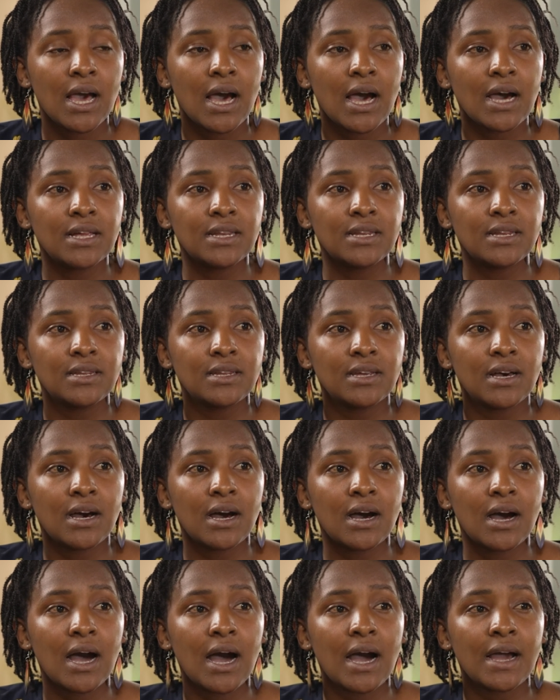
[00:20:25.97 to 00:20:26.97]
And
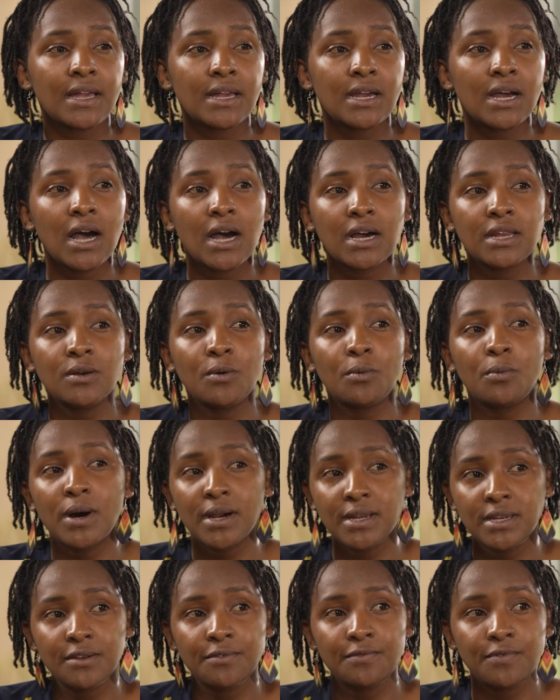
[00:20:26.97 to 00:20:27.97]
I had a
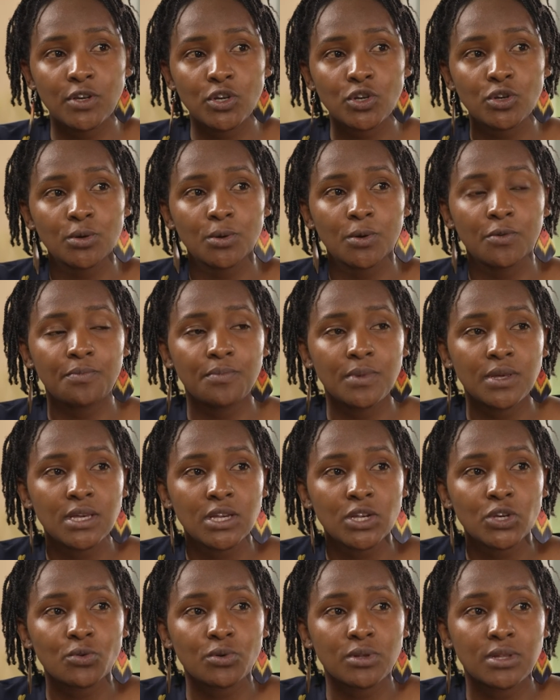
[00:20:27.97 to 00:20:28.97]
wider vision of
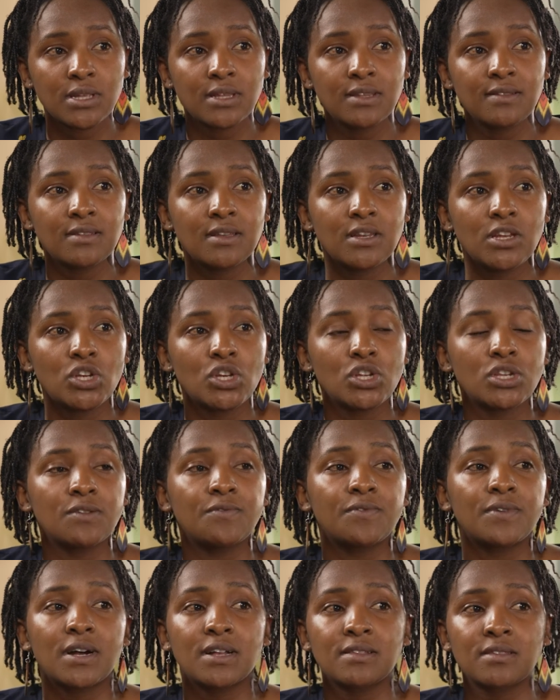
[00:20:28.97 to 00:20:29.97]
making sure that this
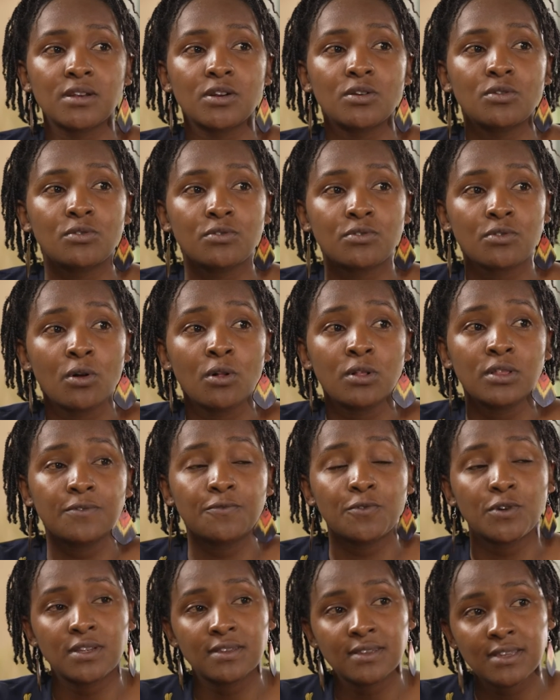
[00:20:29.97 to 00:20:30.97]
initiative cuts across all the
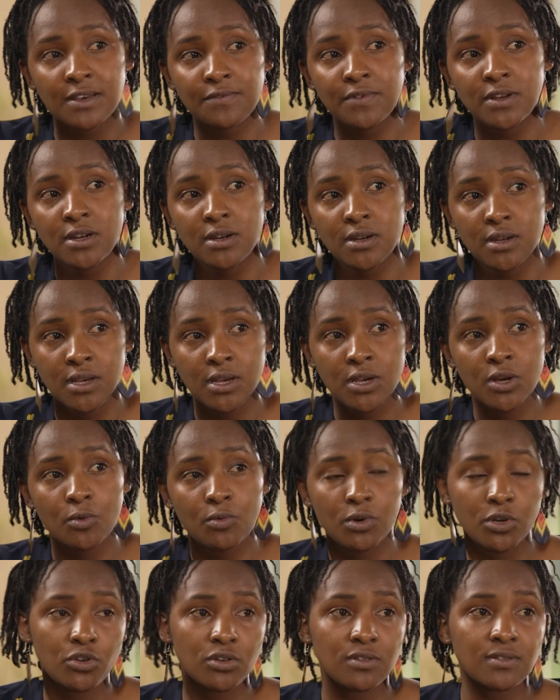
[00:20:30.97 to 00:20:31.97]
47
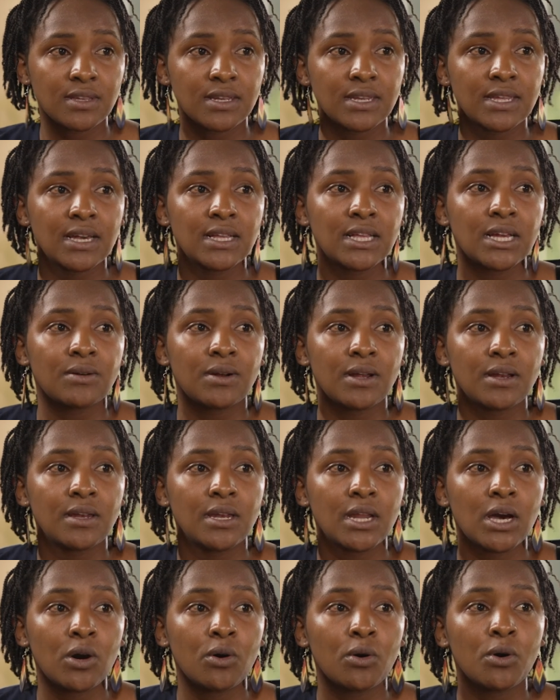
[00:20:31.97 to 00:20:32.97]
regions in Kenya right
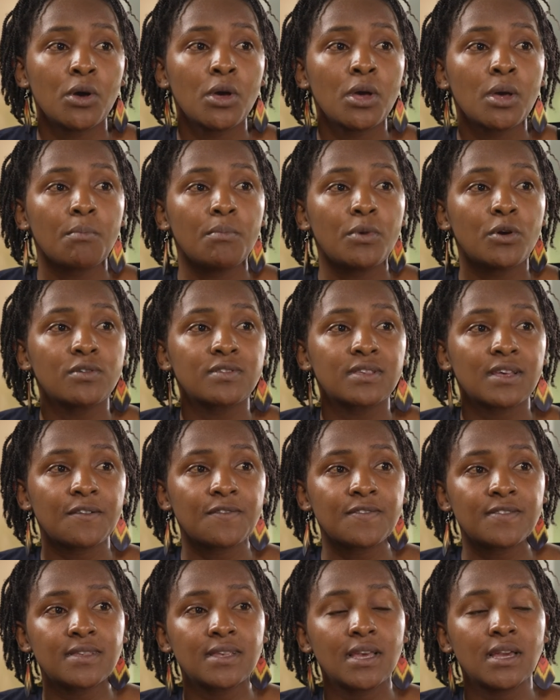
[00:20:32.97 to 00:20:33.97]
now, because
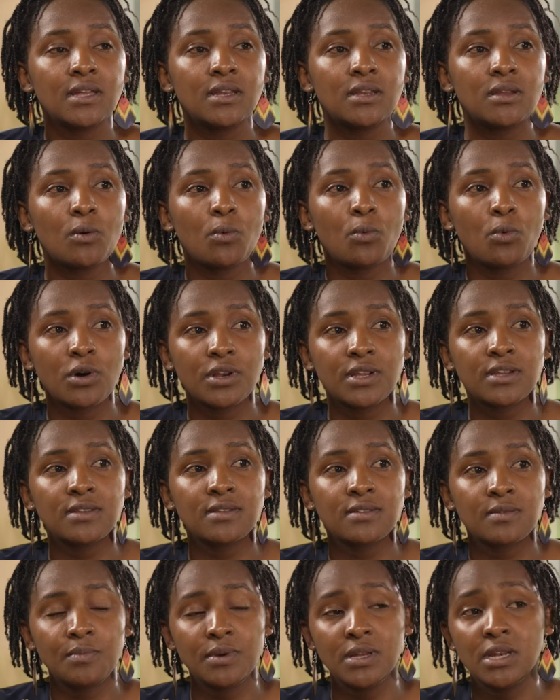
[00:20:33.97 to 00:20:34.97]
I've seen what
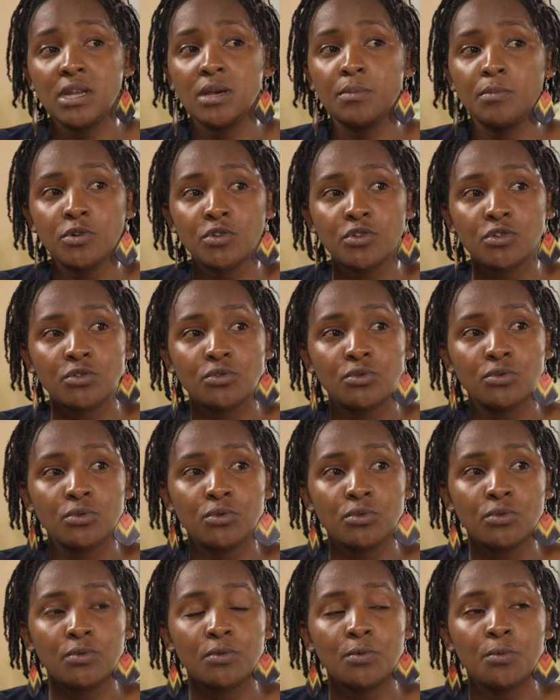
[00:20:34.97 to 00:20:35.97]
it's been able to
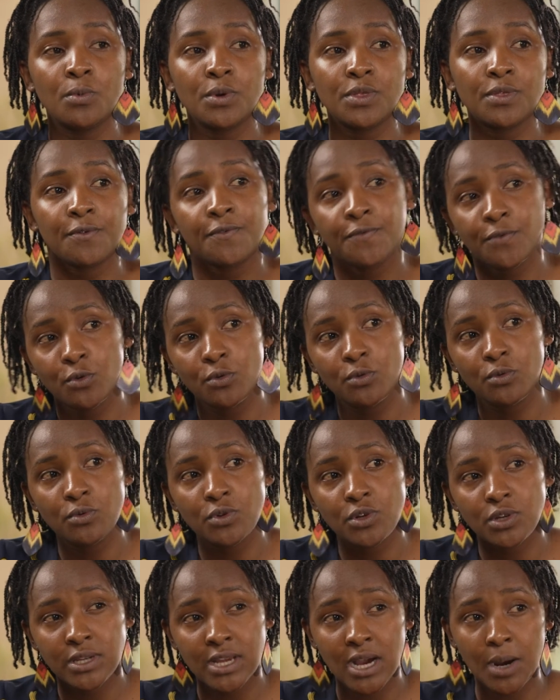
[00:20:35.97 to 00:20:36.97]
do with a few
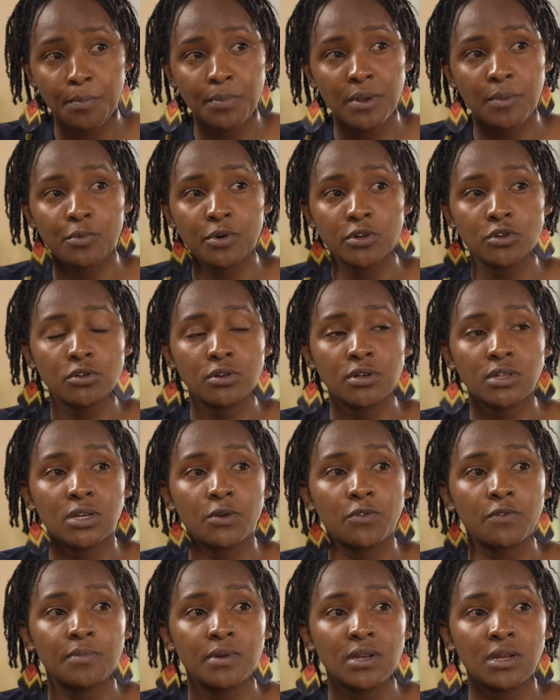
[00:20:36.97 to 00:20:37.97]
young people and children
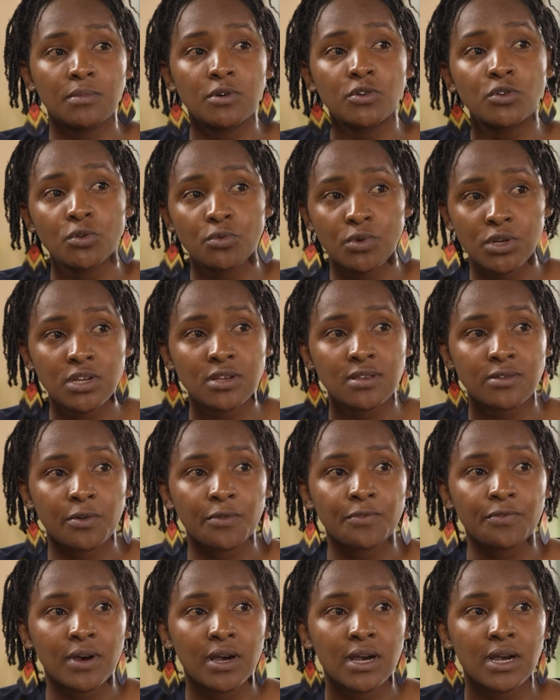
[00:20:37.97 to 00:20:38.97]
that we've been able to reach so
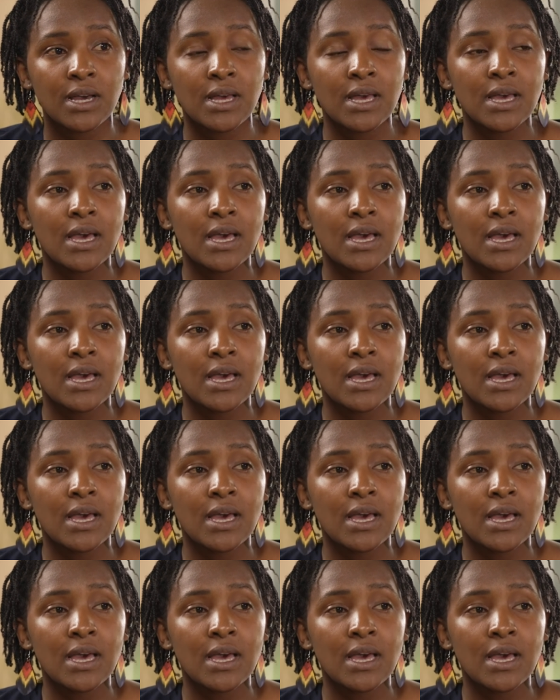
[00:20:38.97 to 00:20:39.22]
far.